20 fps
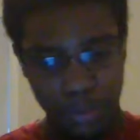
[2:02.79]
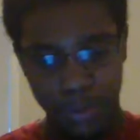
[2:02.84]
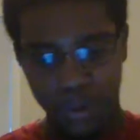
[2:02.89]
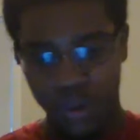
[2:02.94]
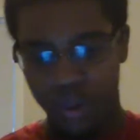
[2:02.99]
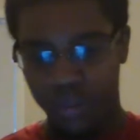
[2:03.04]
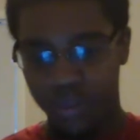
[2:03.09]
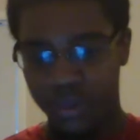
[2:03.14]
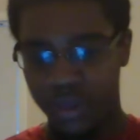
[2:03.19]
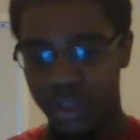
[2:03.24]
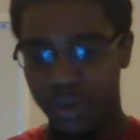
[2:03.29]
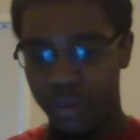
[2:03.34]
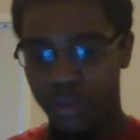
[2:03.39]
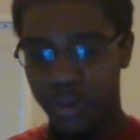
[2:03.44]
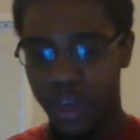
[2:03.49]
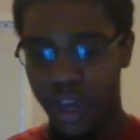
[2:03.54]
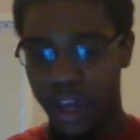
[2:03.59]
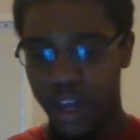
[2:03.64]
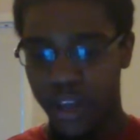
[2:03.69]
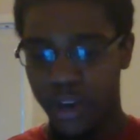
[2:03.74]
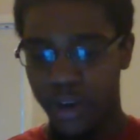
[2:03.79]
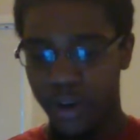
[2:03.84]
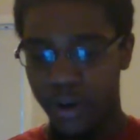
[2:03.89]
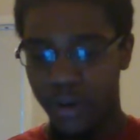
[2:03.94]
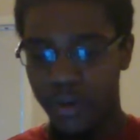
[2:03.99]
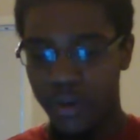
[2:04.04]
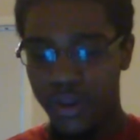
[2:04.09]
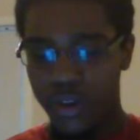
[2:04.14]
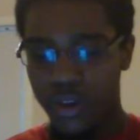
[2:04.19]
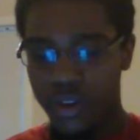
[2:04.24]
pull up and see what we got
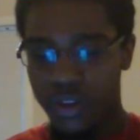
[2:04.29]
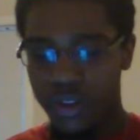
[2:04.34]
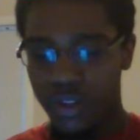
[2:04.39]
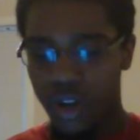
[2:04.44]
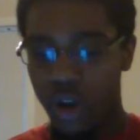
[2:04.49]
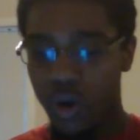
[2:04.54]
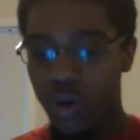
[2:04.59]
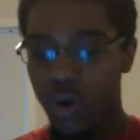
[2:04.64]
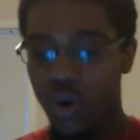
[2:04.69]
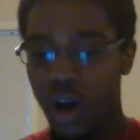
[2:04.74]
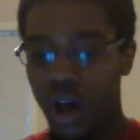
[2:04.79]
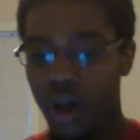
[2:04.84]
here. So